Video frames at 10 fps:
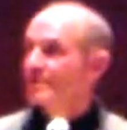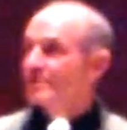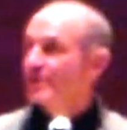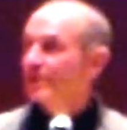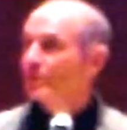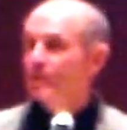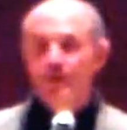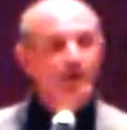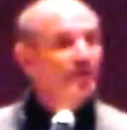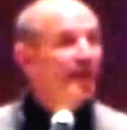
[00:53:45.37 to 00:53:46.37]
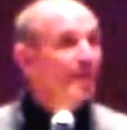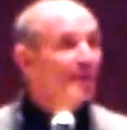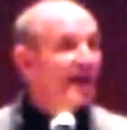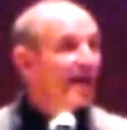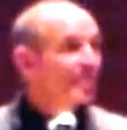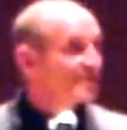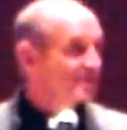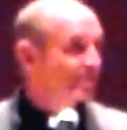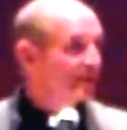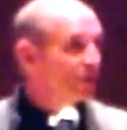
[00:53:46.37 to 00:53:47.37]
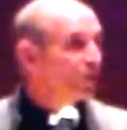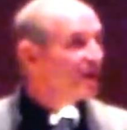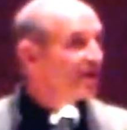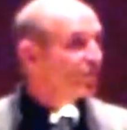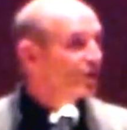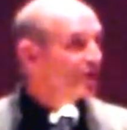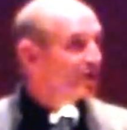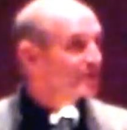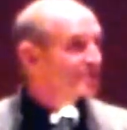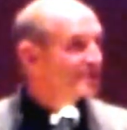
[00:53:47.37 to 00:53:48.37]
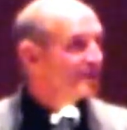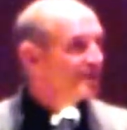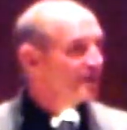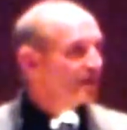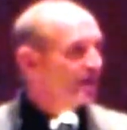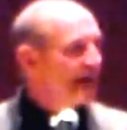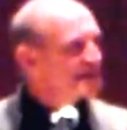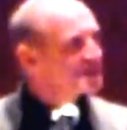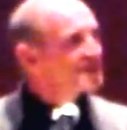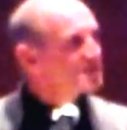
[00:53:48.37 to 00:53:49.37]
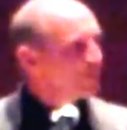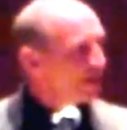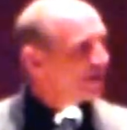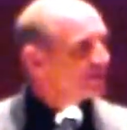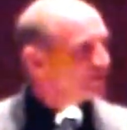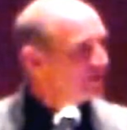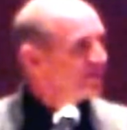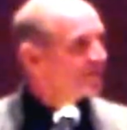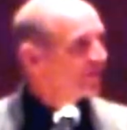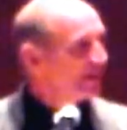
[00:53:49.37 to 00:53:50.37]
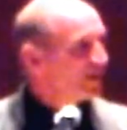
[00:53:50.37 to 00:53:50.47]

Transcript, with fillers: So that may happen someday, one never knows. Uh, I suspect